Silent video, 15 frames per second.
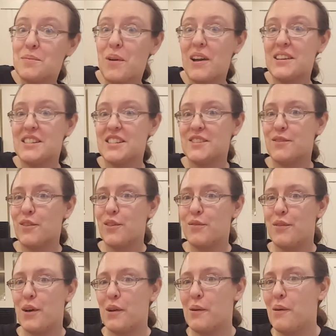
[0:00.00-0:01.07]
prices for the
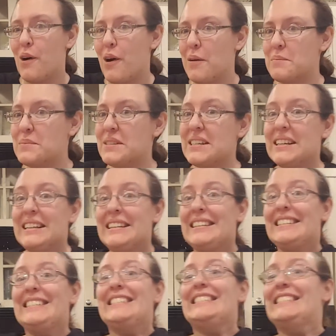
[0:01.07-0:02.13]
photo ops.
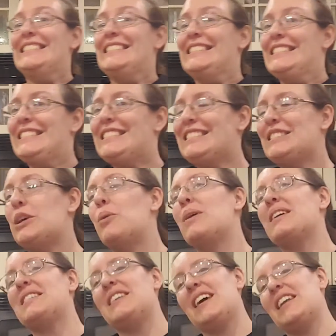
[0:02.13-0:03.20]
So
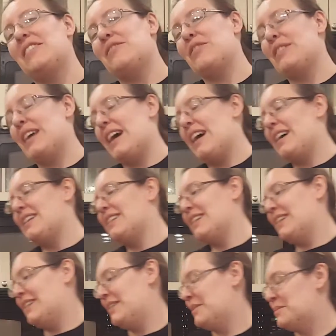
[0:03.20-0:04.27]
excited for that.
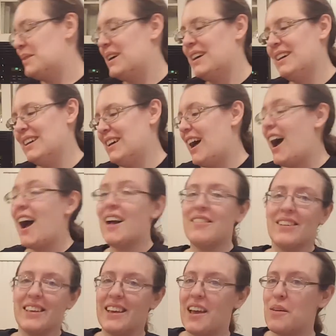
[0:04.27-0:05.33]
I
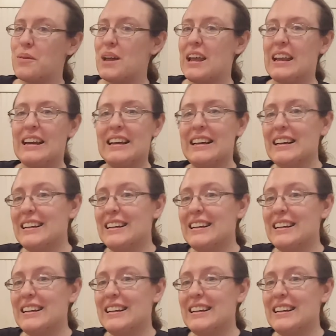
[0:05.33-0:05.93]
really can't wait.